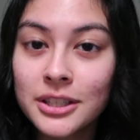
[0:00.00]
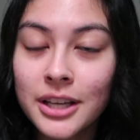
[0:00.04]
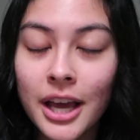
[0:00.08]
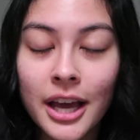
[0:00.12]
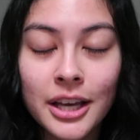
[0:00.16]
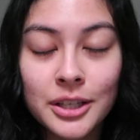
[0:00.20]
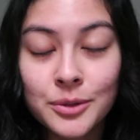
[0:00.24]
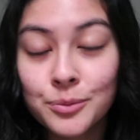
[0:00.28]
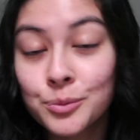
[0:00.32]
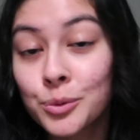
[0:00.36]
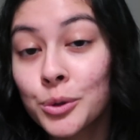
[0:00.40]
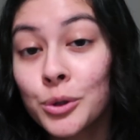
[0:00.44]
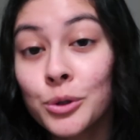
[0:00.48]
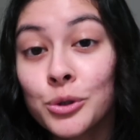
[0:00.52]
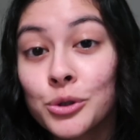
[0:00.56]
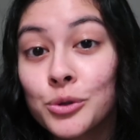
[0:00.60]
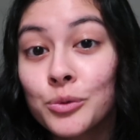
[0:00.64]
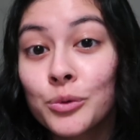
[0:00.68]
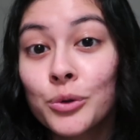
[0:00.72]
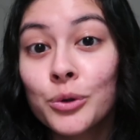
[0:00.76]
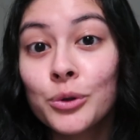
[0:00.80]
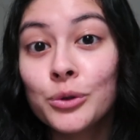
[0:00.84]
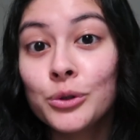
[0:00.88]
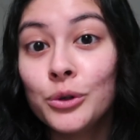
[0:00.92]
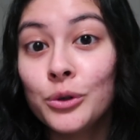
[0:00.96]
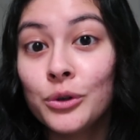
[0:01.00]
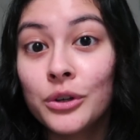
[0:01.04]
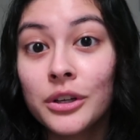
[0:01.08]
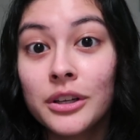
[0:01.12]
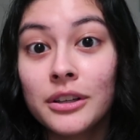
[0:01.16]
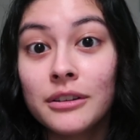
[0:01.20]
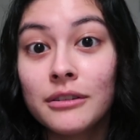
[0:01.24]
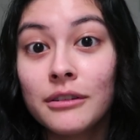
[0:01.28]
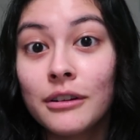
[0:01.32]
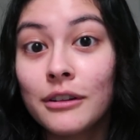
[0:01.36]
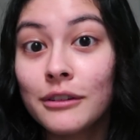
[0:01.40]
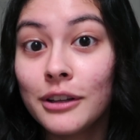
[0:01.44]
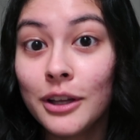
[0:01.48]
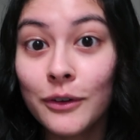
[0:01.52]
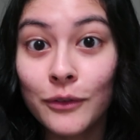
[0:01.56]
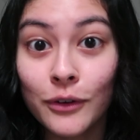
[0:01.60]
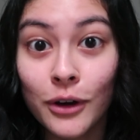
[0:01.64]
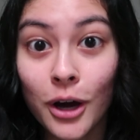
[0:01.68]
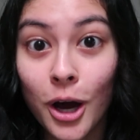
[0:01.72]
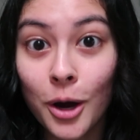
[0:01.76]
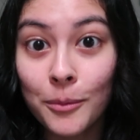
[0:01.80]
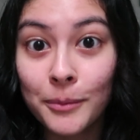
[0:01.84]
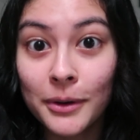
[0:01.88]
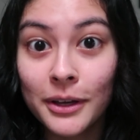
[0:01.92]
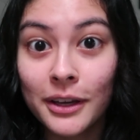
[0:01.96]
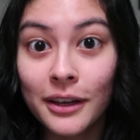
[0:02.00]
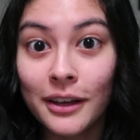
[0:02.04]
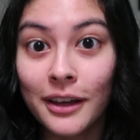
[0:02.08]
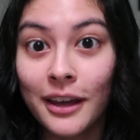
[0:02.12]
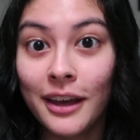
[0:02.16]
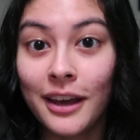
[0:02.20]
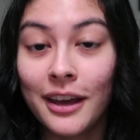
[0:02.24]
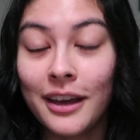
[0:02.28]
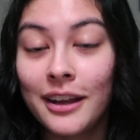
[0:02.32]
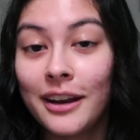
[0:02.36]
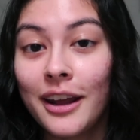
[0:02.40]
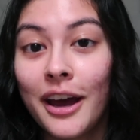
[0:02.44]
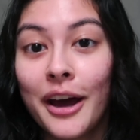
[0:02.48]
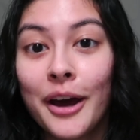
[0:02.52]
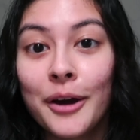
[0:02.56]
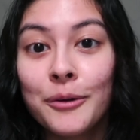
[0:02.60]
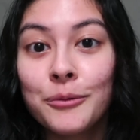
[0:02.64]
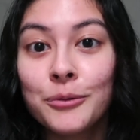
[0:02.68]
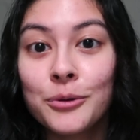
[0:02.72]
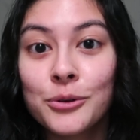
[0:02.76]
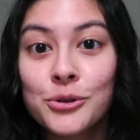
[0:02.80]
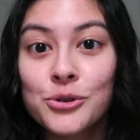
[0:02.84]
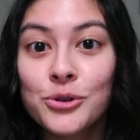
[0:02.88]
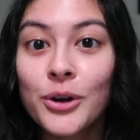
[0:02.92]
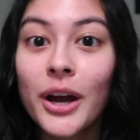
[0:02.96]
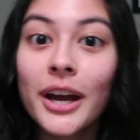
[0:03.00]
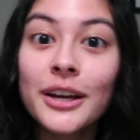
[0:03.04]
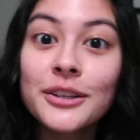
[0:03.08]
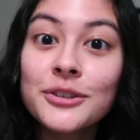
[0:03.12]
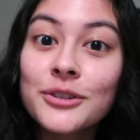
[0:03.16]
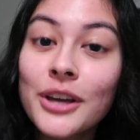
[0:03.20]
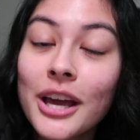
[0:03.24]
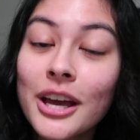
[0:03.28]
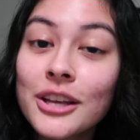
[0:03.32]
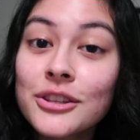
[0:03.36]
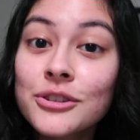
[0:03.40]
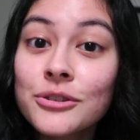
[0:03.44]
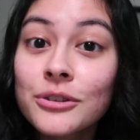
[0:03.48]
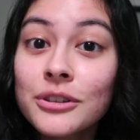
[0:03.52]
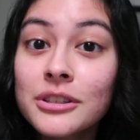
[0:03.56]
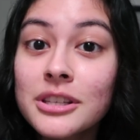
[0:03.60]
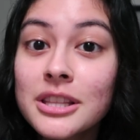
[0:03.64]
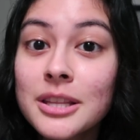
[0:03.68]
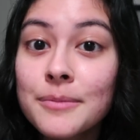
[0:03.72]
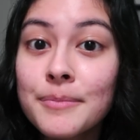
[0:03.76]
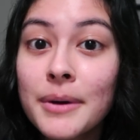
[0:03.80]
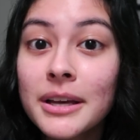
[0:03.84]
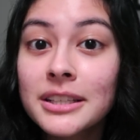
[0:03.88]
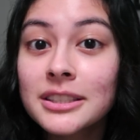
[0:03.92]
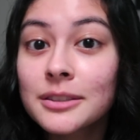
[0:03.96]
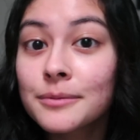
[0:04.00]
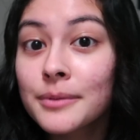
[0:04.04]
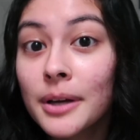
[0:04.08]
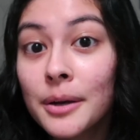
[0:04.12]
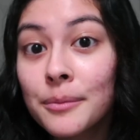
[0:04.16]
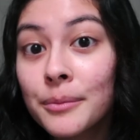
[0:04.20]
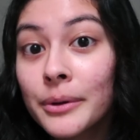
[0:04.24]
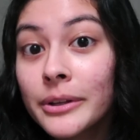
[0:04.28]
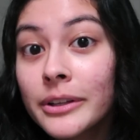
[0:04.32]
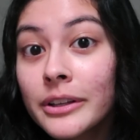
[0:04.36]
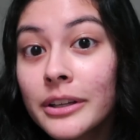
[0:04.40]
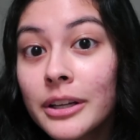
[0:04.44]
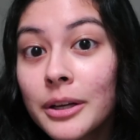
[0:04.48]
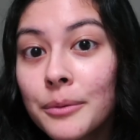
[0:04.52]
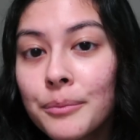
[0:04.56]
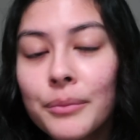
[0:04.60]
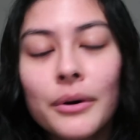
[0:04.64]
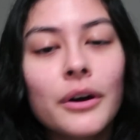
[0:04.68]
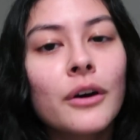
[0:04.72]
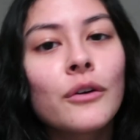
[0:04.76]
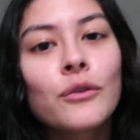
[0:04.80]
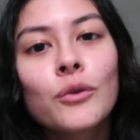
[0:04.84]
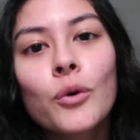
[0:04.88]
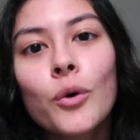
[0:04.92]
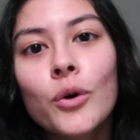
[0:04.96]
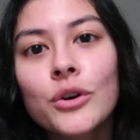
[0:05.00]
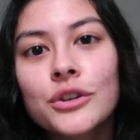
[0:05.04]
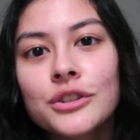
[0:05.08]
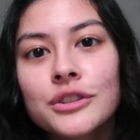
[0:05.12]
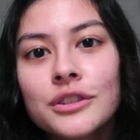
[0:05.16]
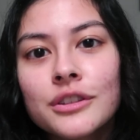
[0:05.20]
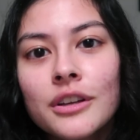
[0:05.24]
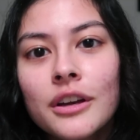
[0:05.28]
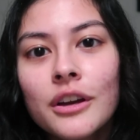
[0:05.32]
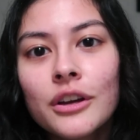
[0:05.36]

as per usual, you can leave a comment and I will try to answer it to the best of my ability. But of course